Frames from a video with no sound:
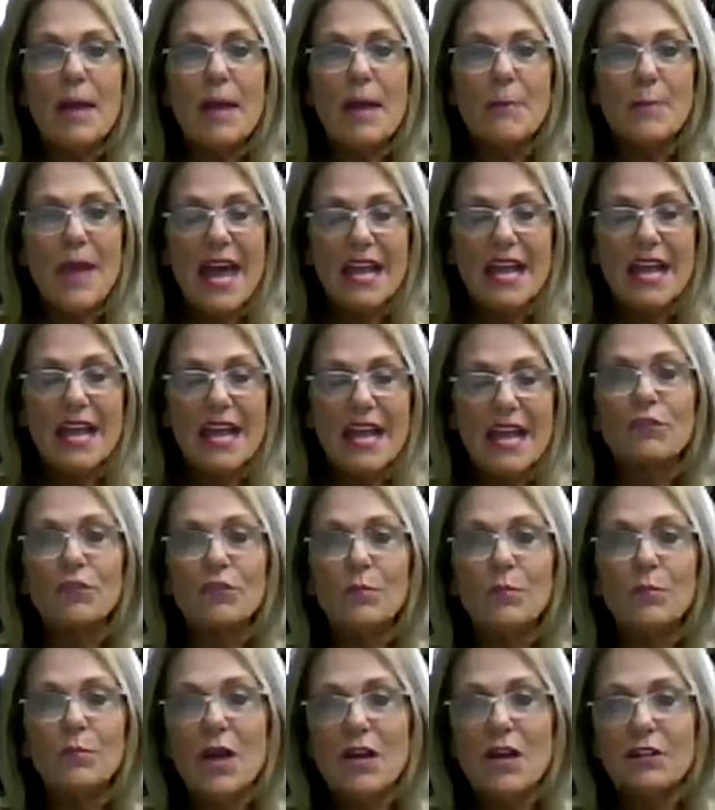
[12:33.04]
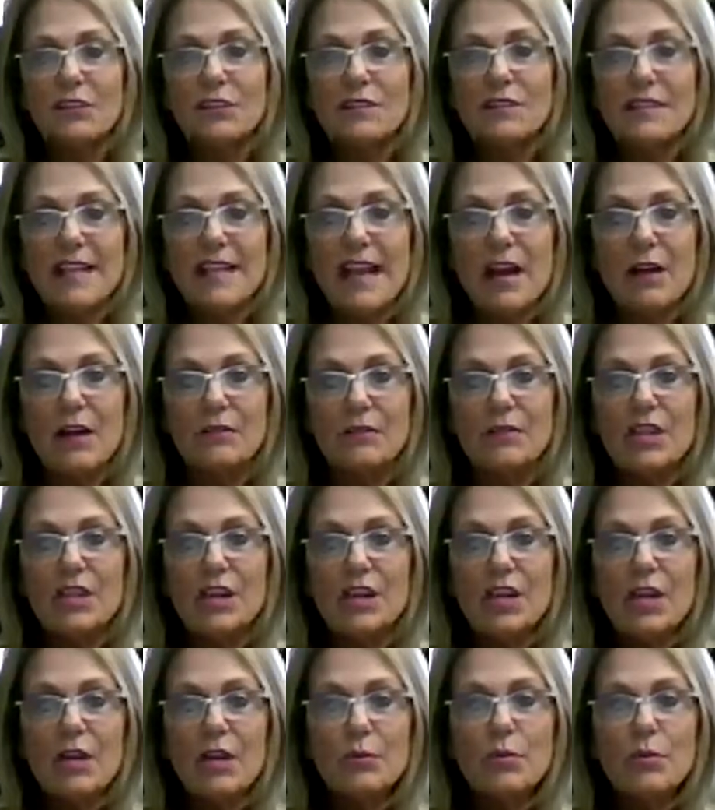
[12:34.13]
passion. Leave your bottles out.
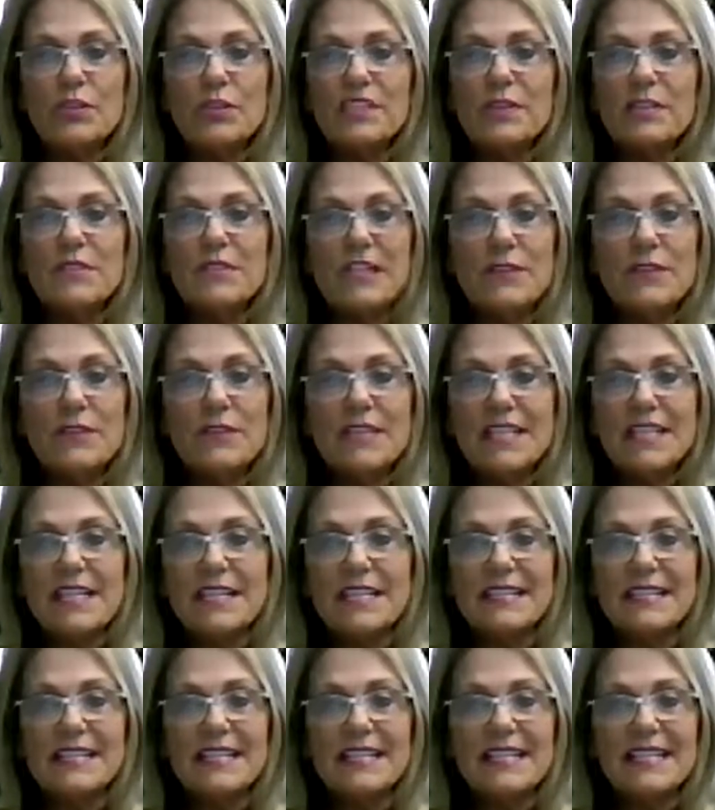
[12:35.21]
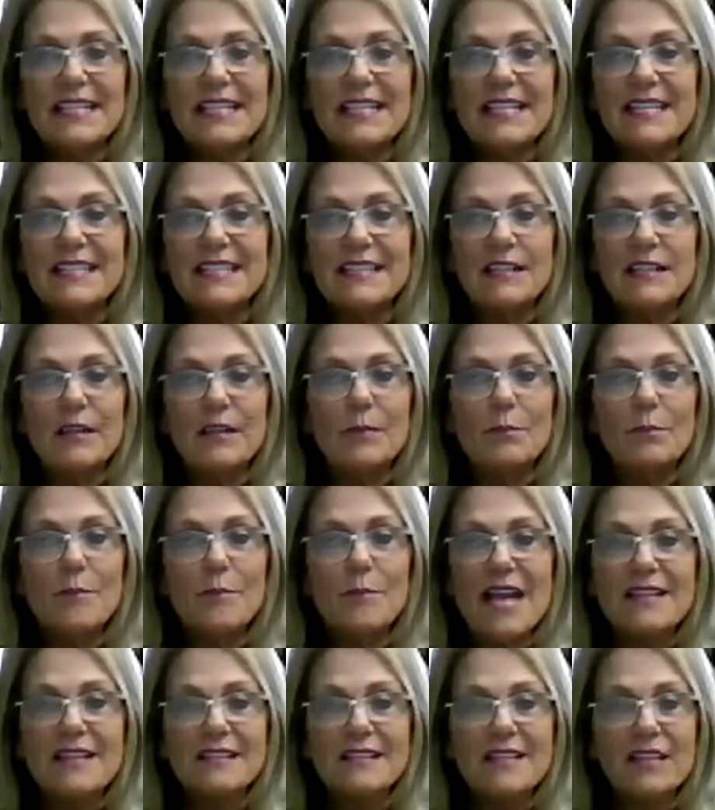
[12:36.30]
Put some DVDs and CDs in a
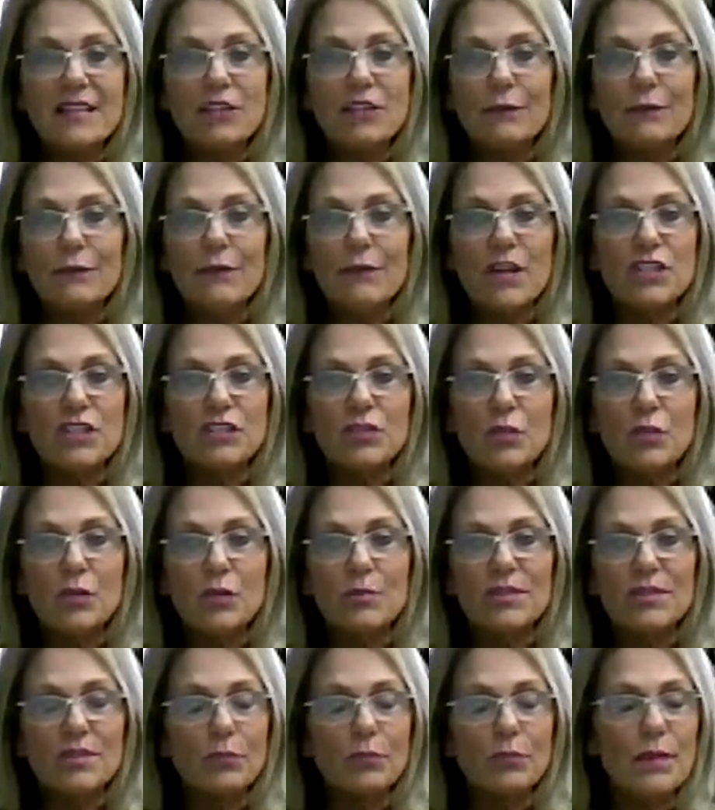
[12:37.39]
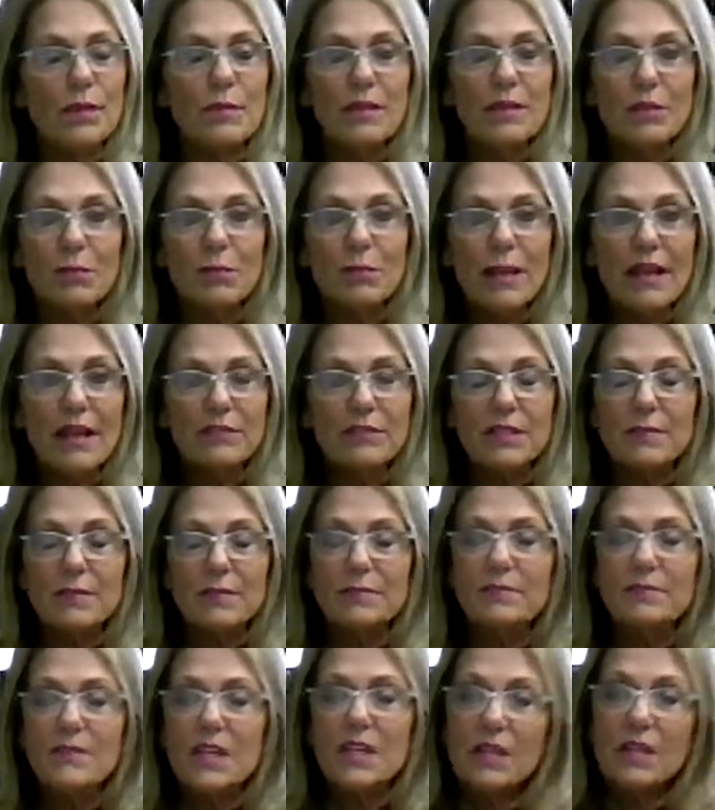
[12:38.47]
basket your front door with a ribbon around them
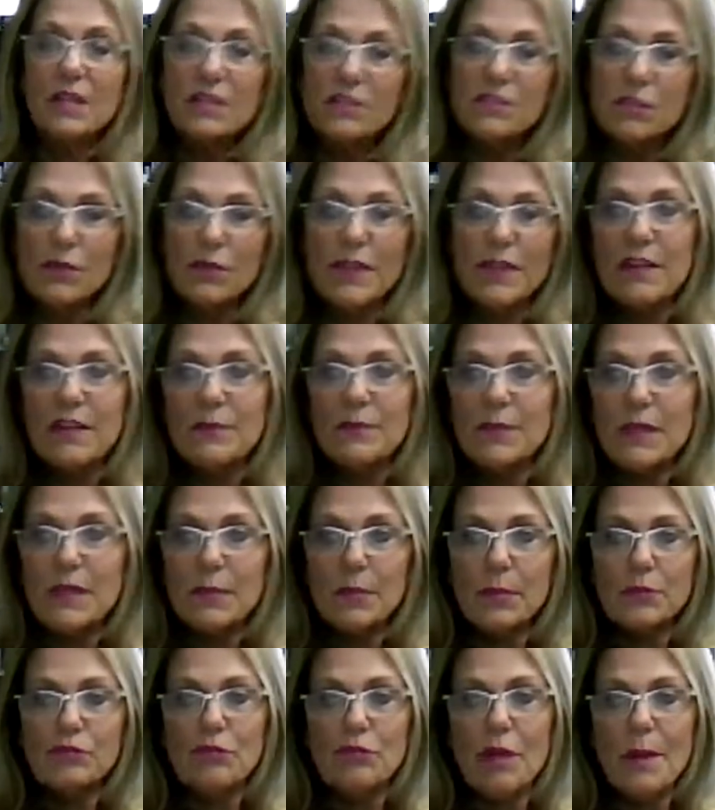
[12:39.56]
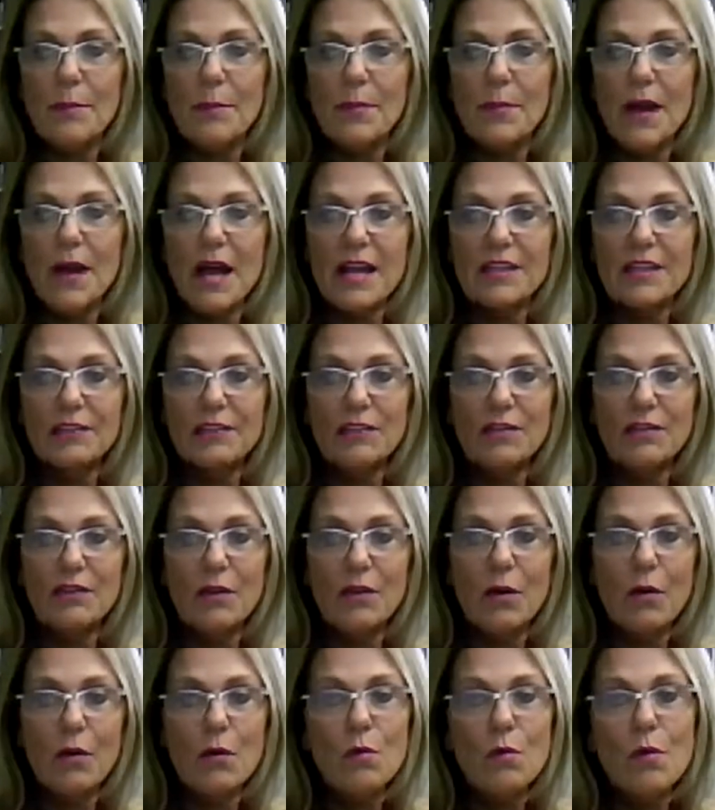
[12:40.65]
so that if people drop by, you can
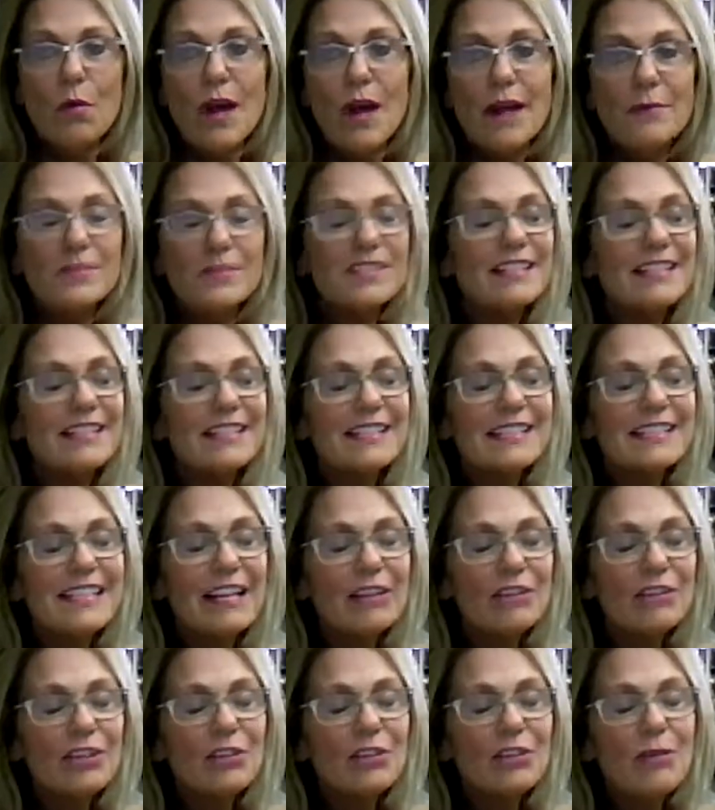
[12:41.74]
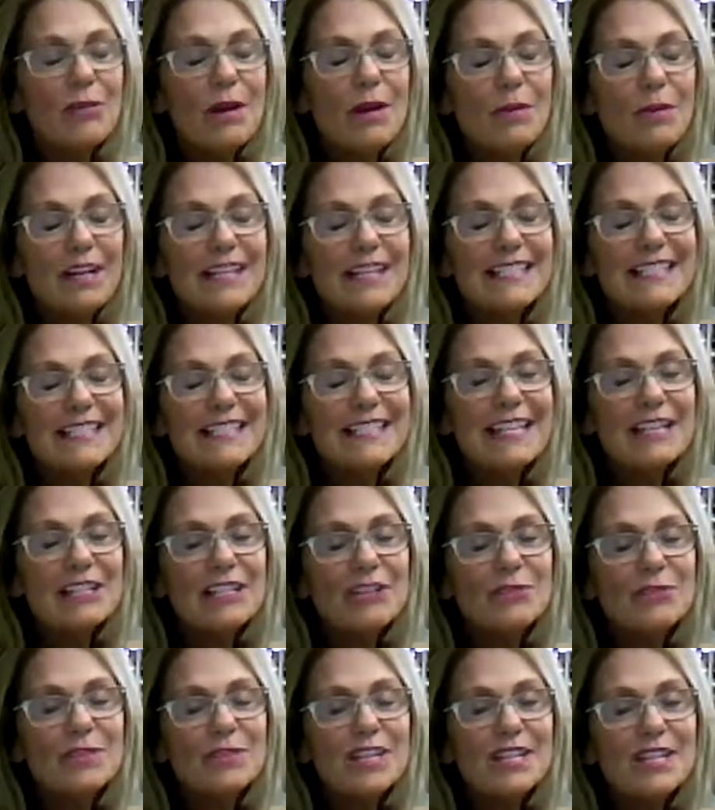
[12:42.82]
go, oh, I was going to tell you I wanted to send
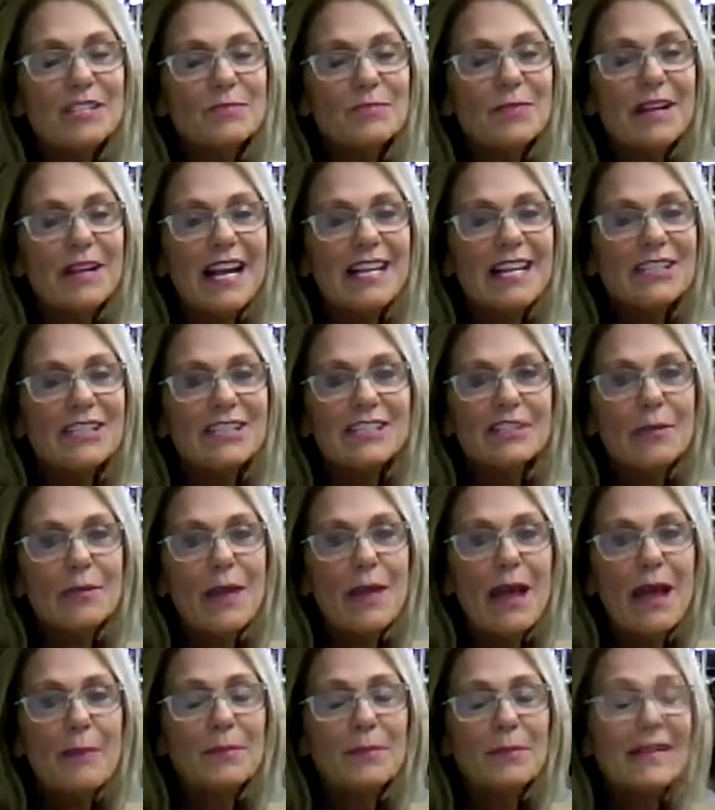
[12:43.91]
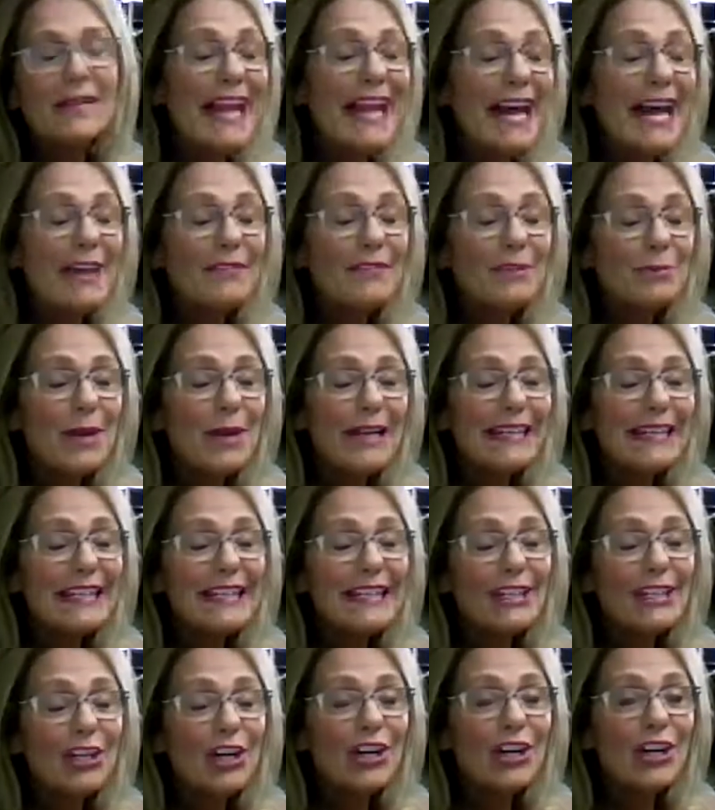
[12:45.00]
you this, but I just so happen to have it right
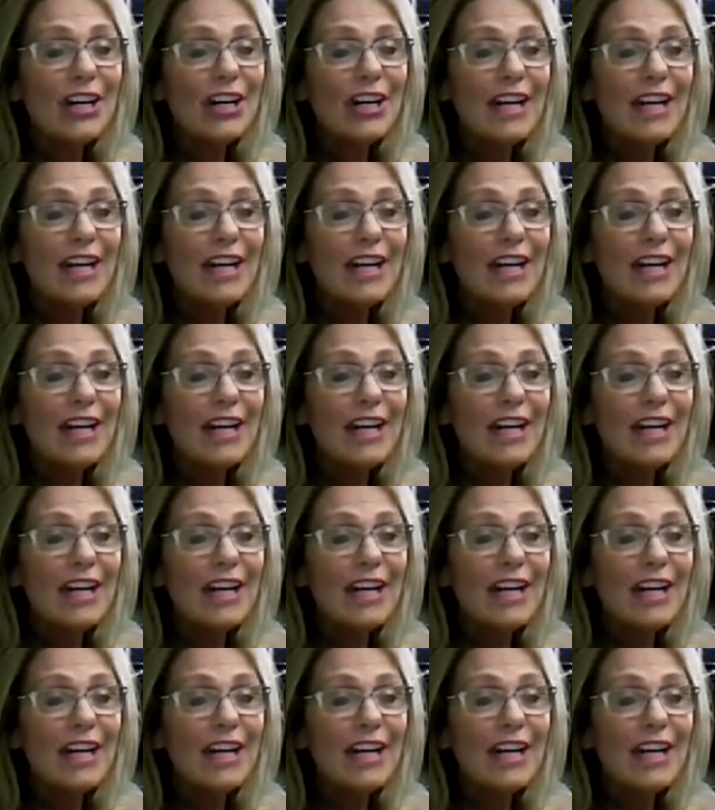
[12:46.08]
here,